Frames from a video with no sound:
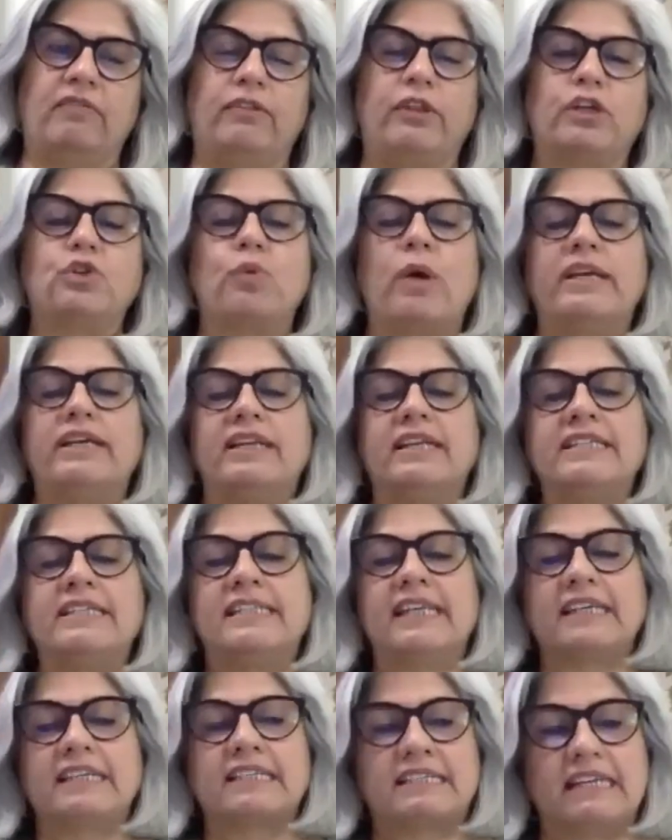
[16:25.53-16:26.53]
The
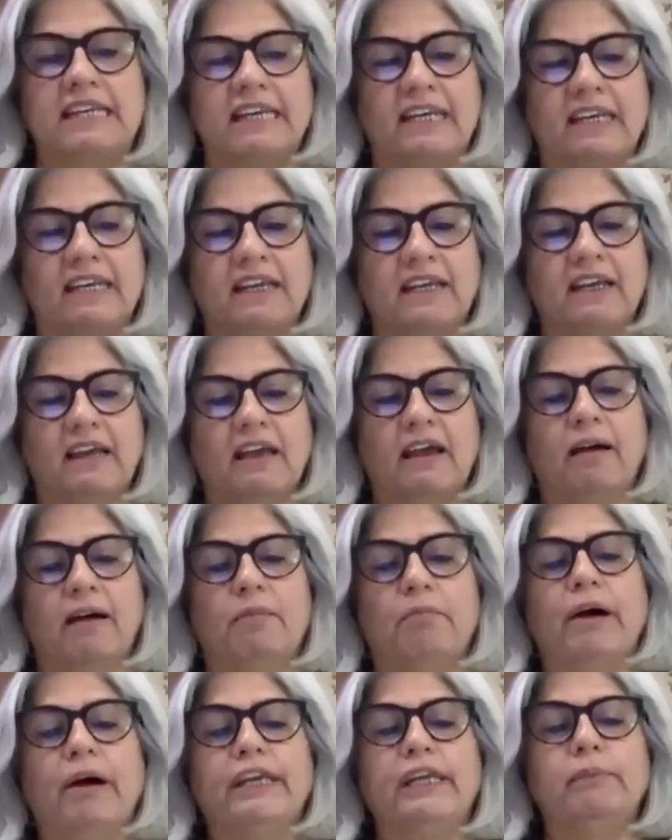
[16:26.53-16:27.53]
2016
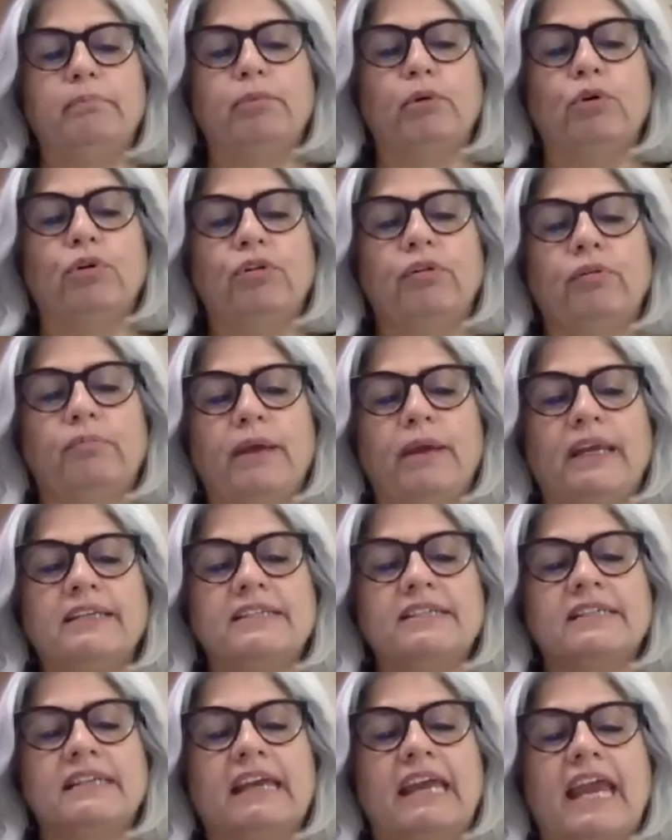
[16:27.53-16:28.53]

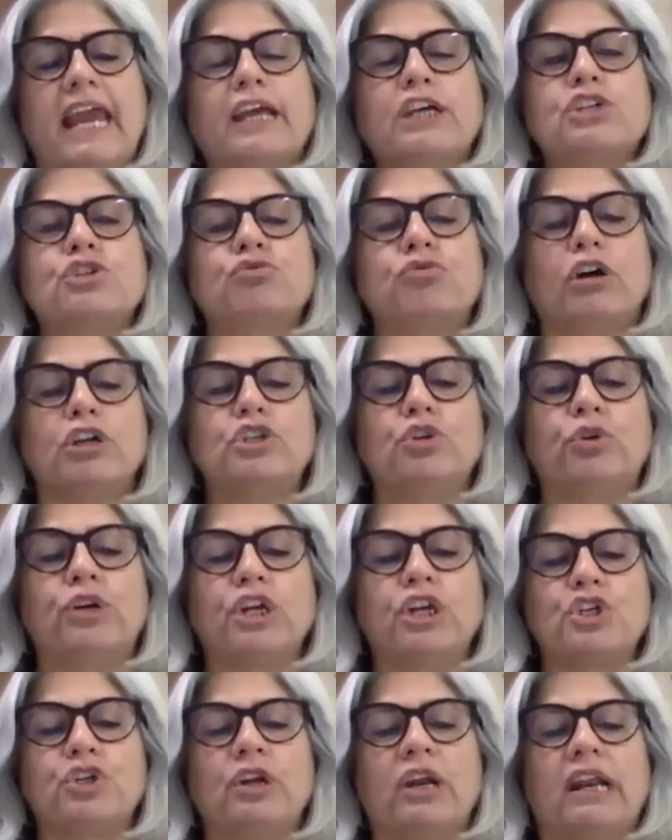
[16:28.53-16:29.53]
Manipur-based
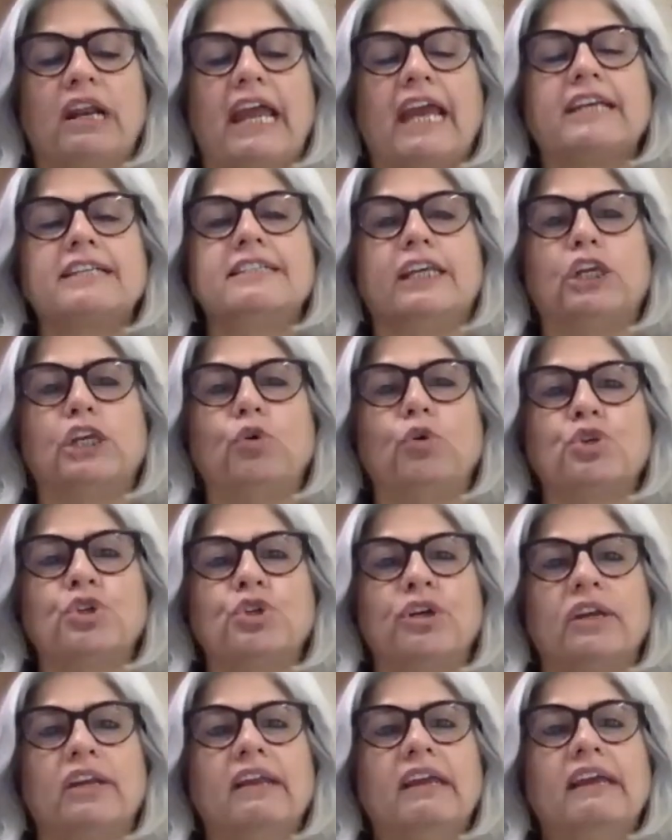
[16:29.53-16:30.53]
Extrajudicial
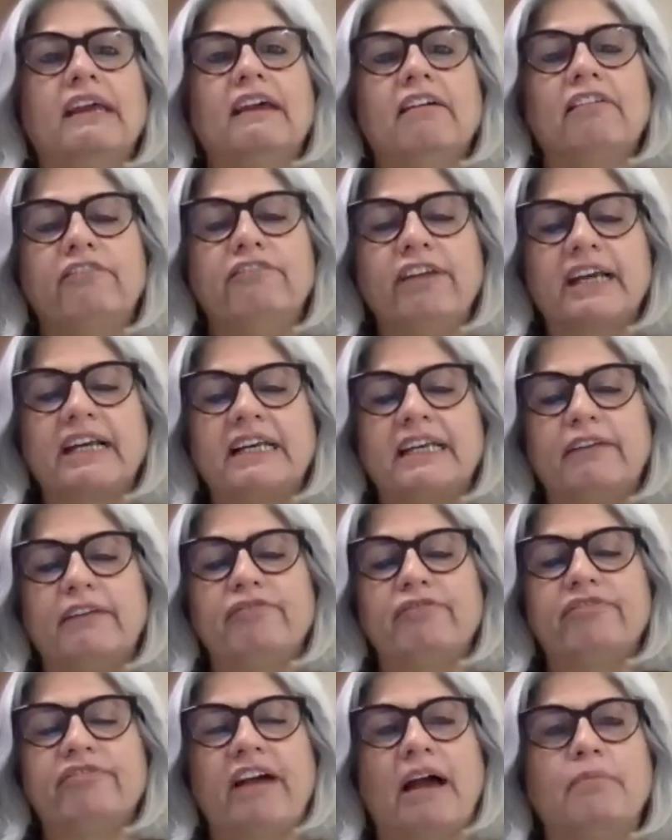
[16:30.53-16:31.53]
Execution
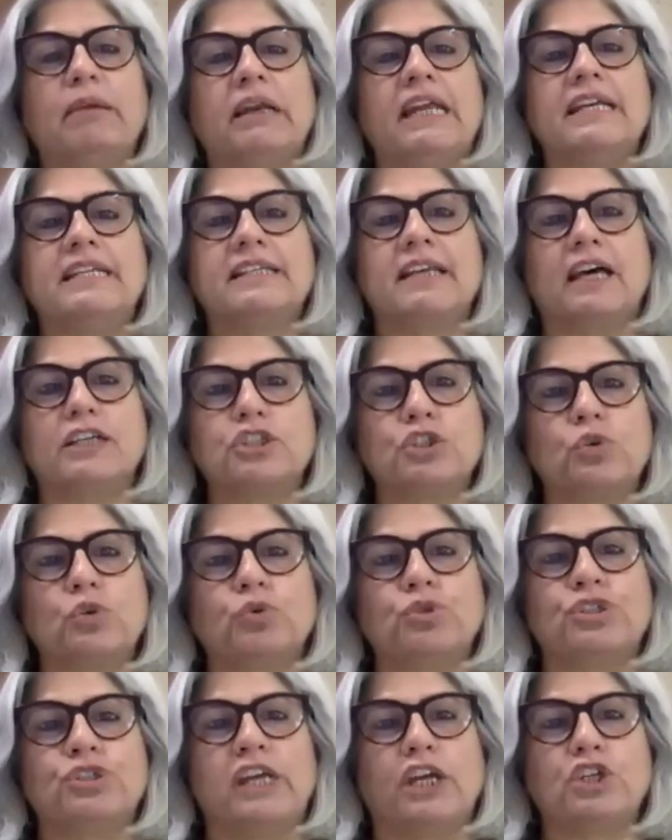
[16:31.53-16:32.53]
Victim Families
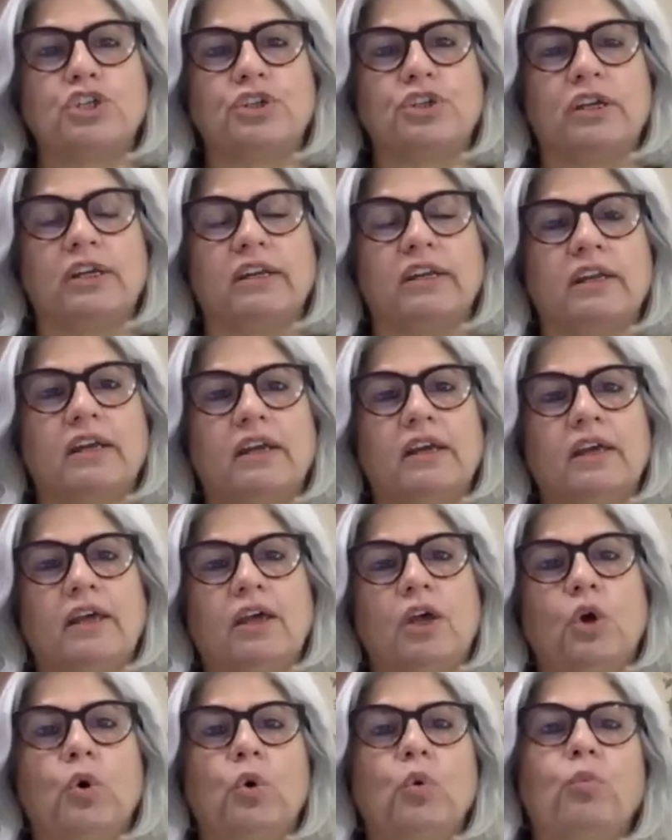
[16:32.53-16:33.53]
Association,
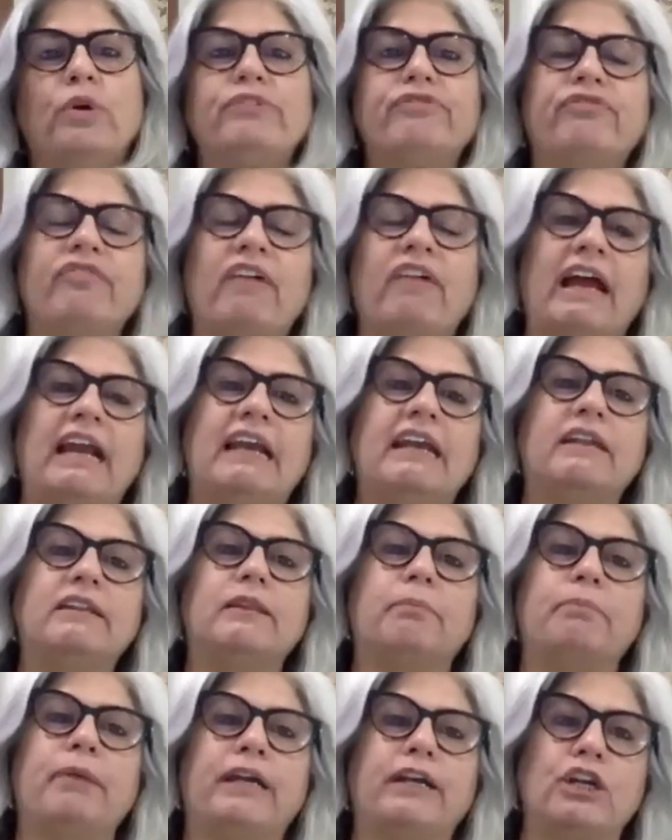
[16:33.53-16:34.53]
which filed
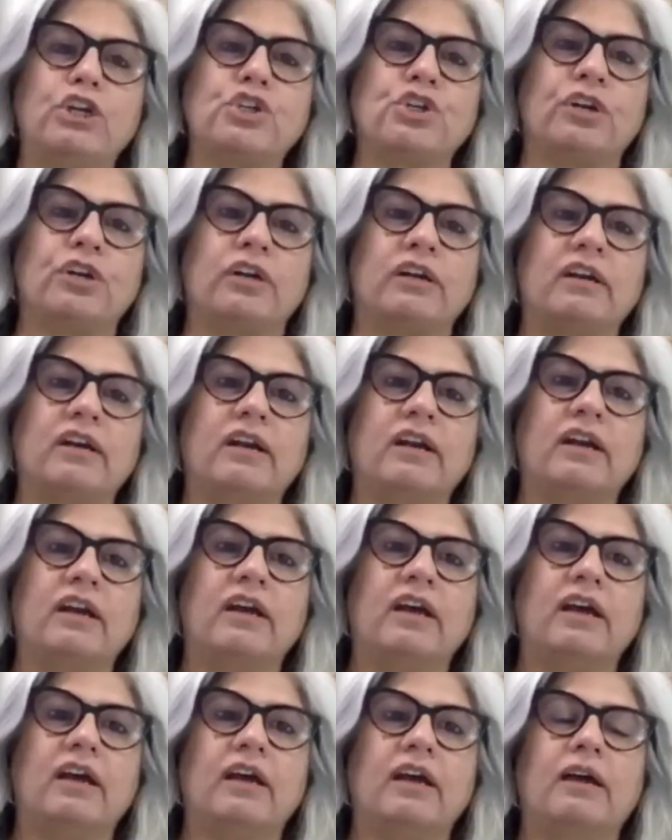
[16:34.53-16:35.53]
the petition
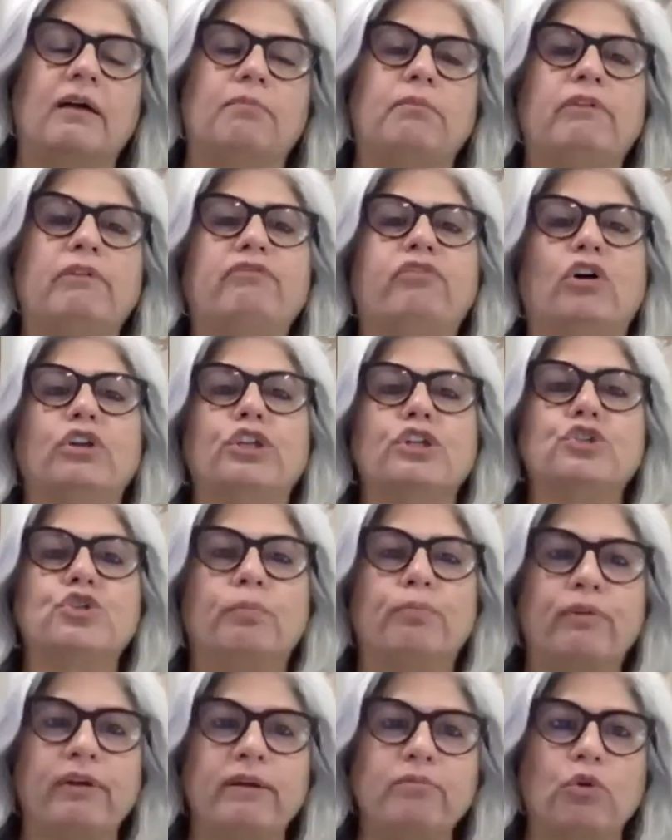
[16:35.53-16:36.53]
before the
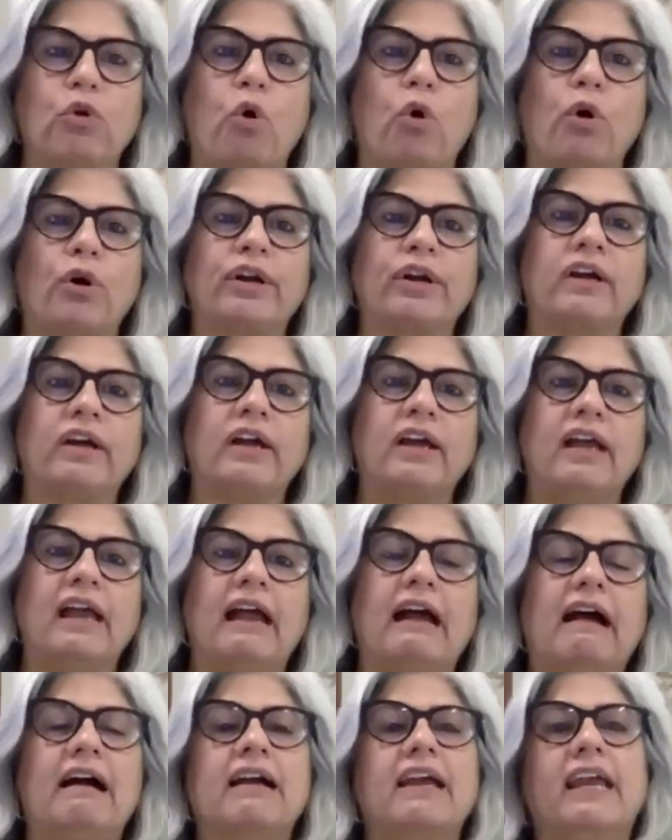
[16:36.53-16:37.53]
Supreme Court,
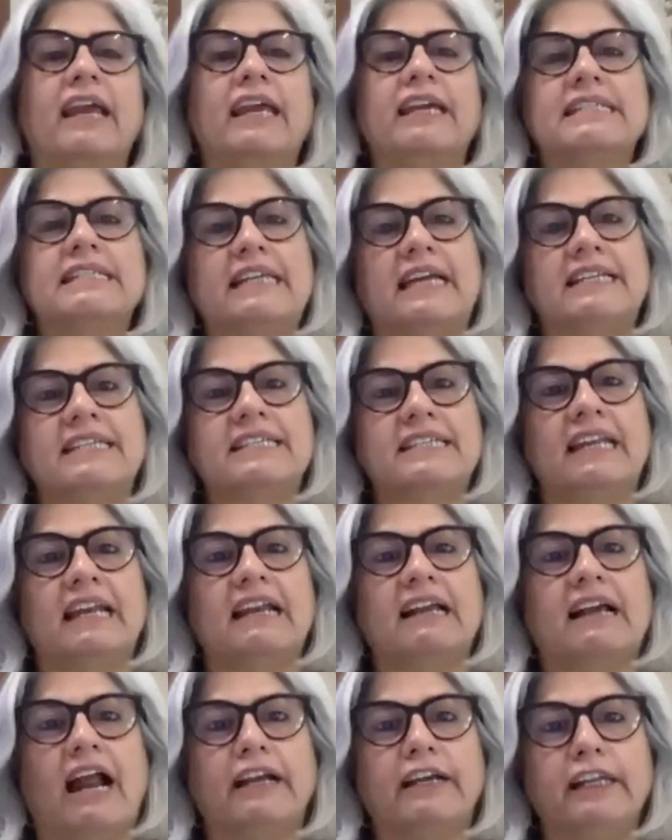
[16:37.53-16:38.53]
a case that
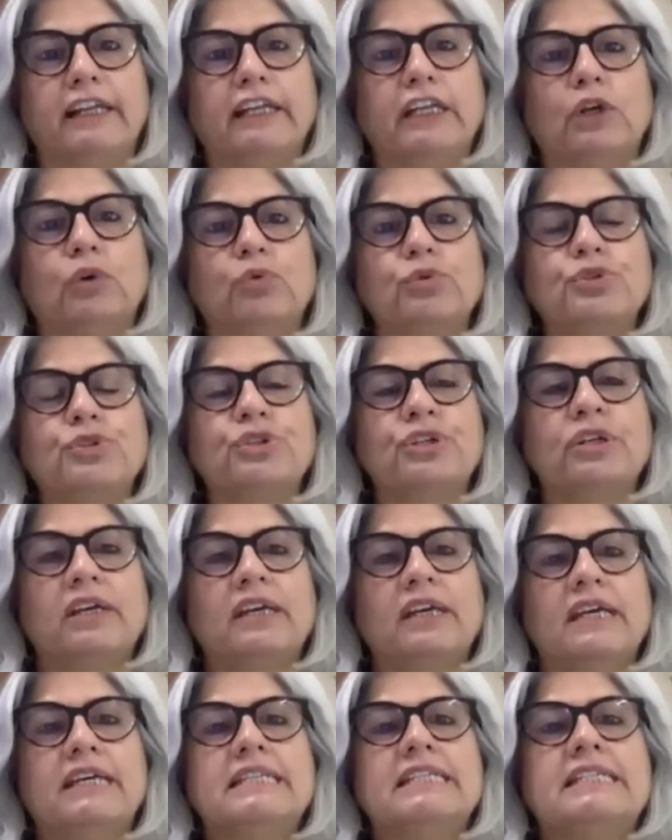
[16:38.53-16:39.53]
still continues,
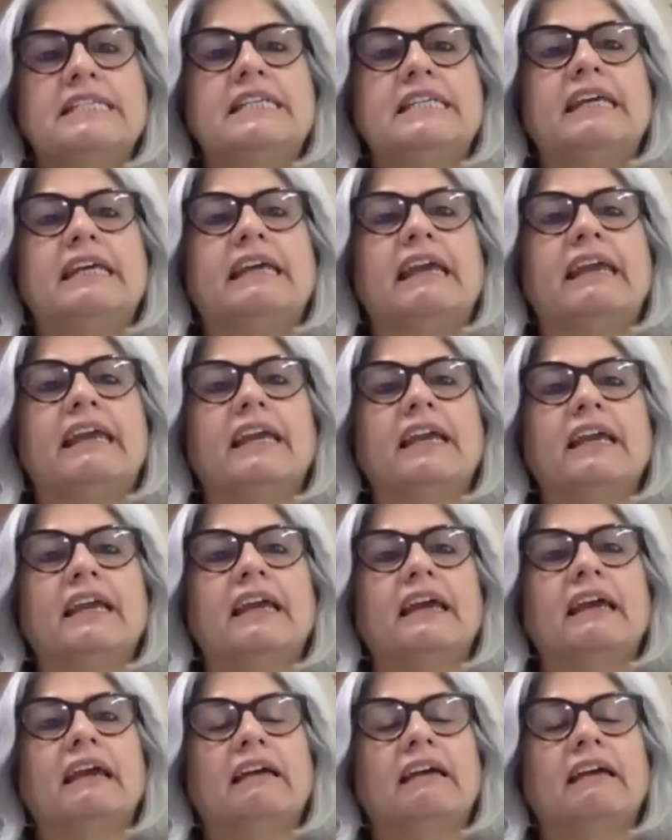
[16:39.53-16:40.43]
seeking